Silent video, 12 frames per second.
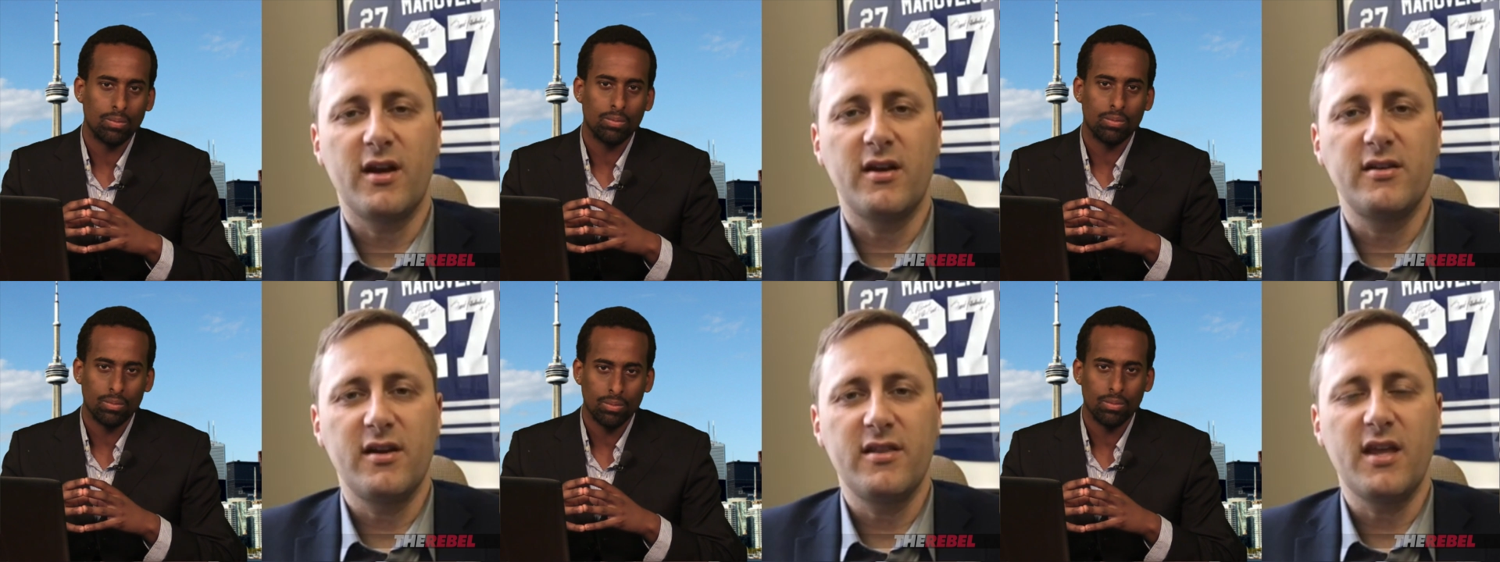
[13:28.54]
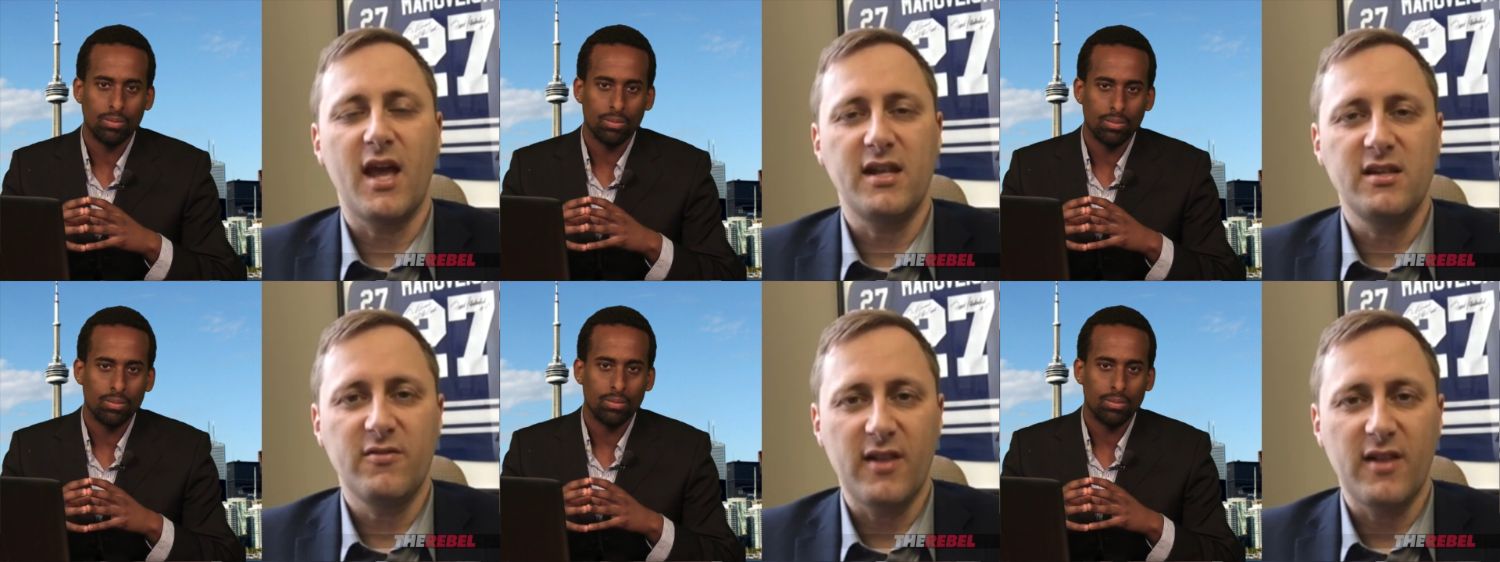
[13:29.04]
Speaker 1: when they're near
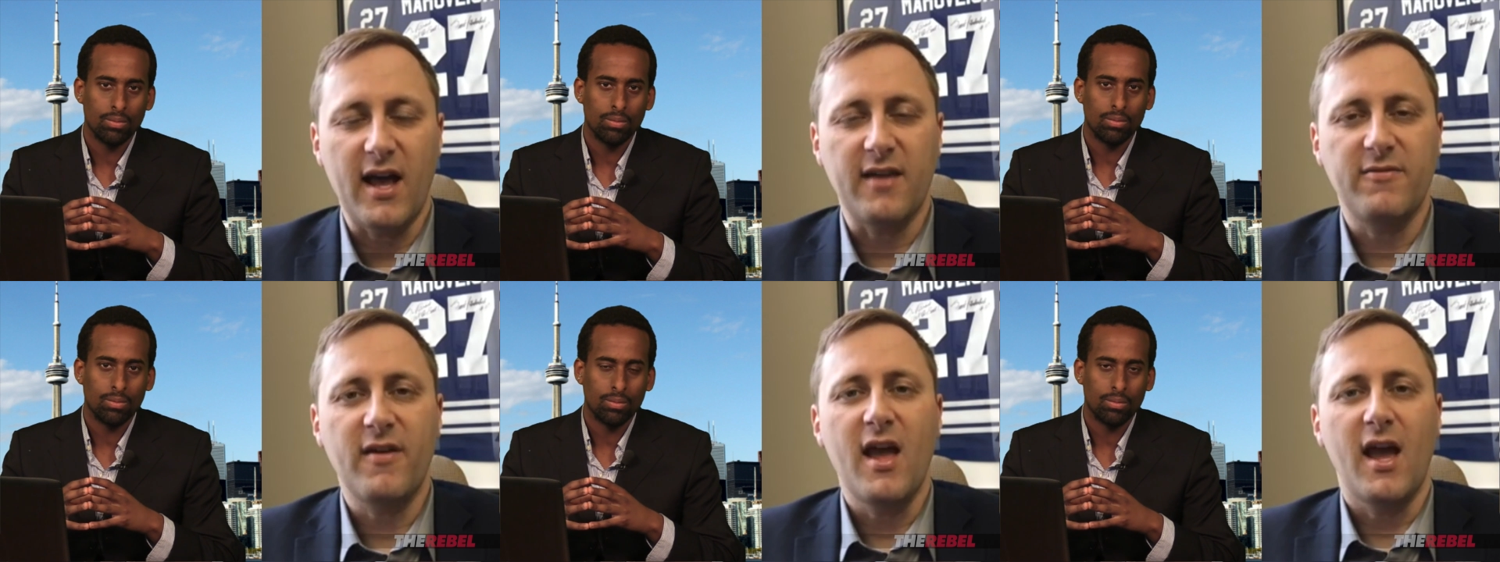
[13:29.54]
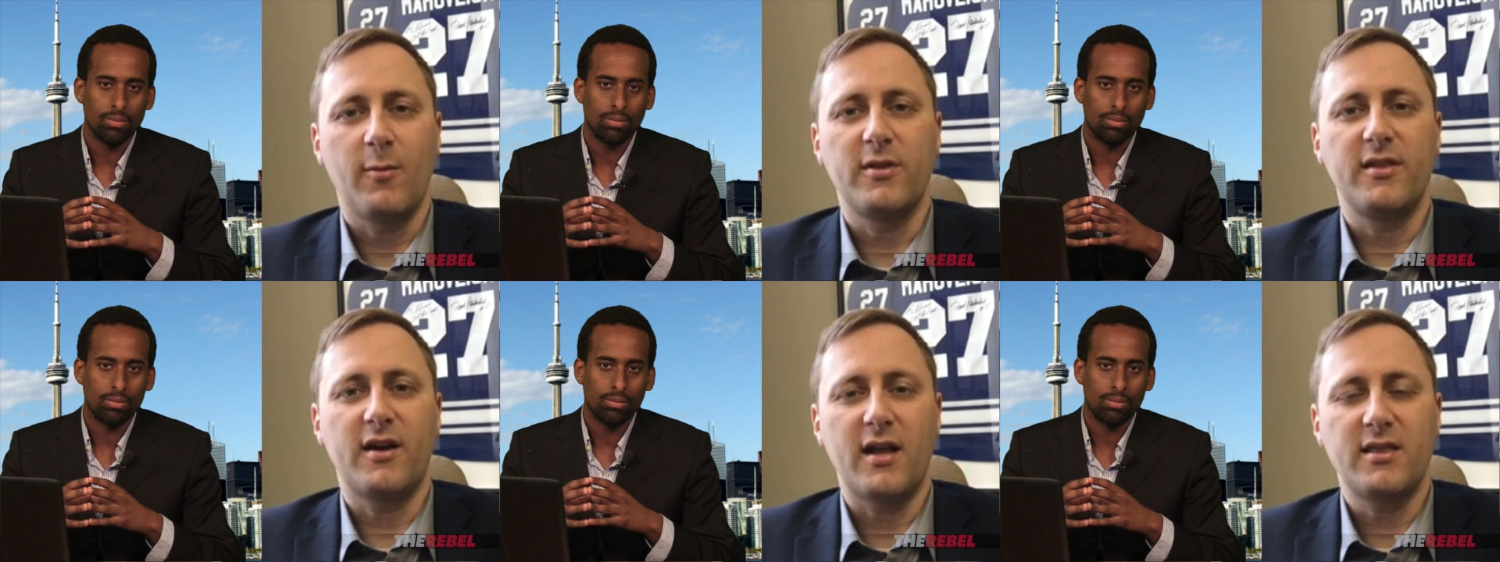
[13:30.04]
the end of life
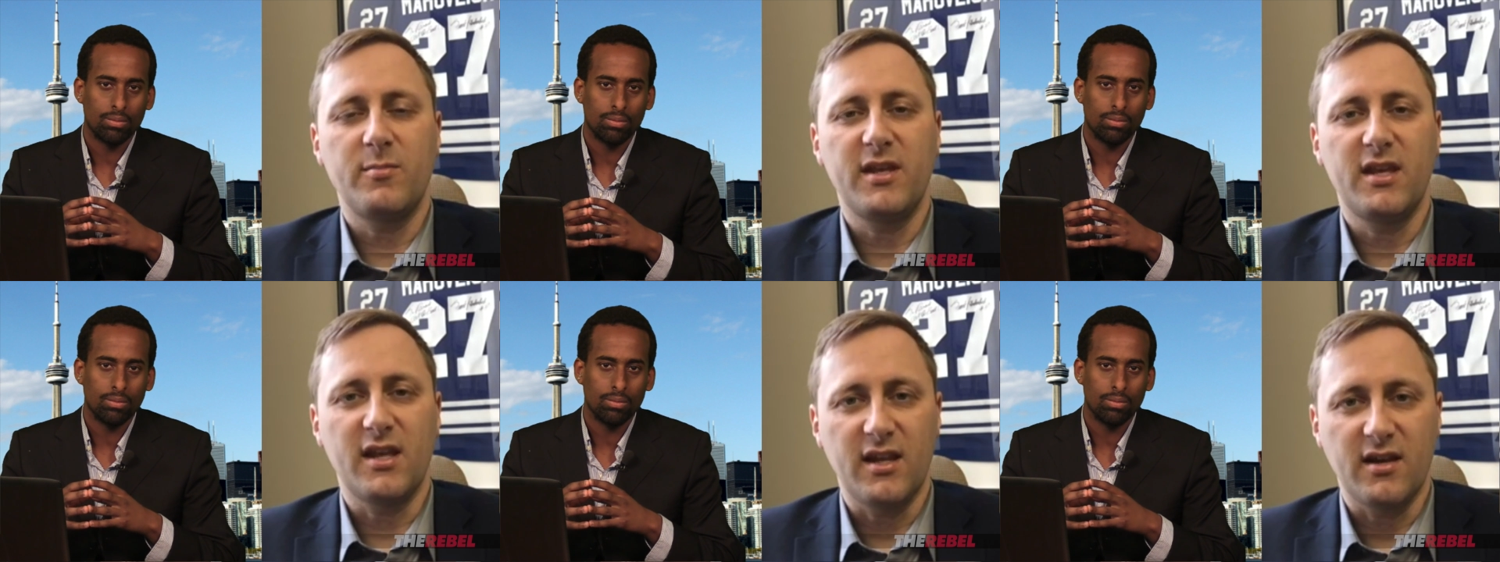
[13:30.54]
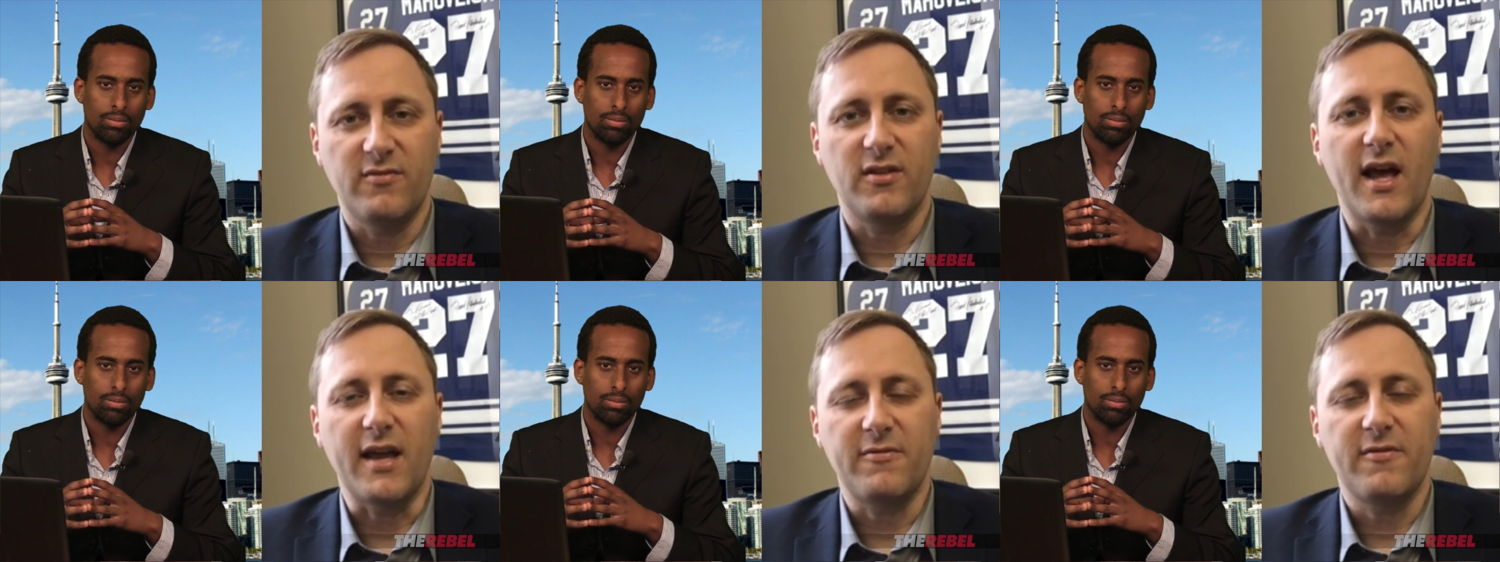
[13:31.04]
and when they're at the beginning
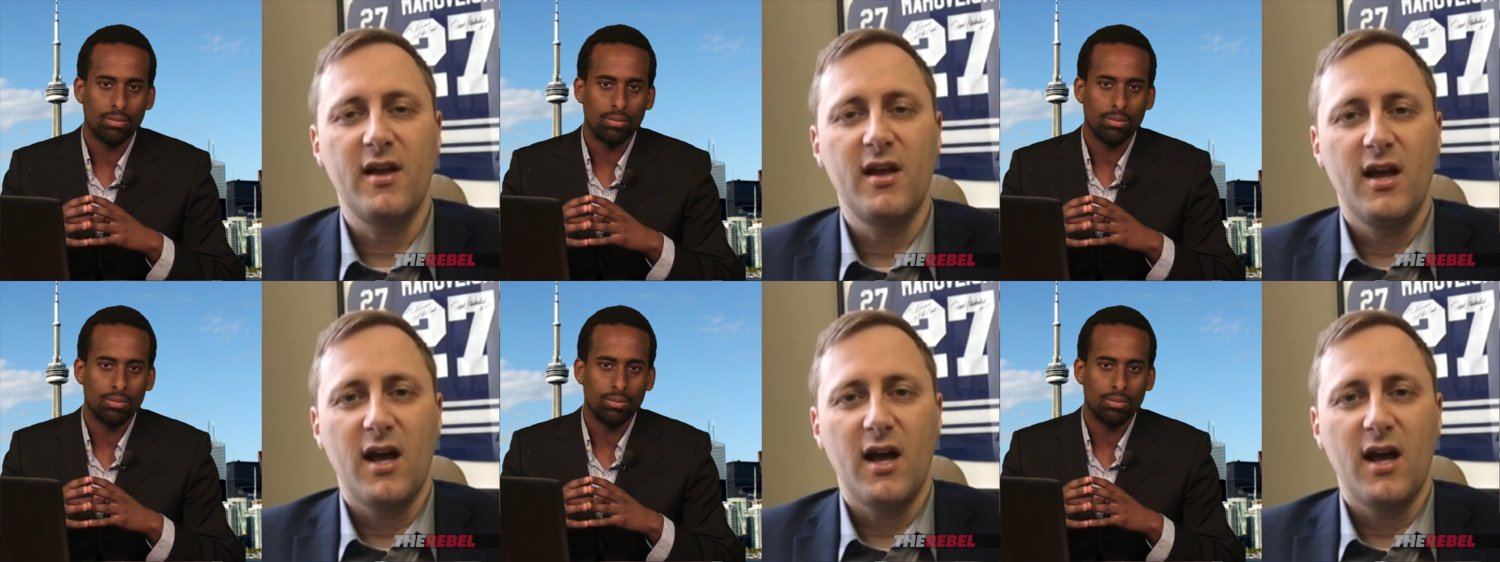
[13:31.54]
of life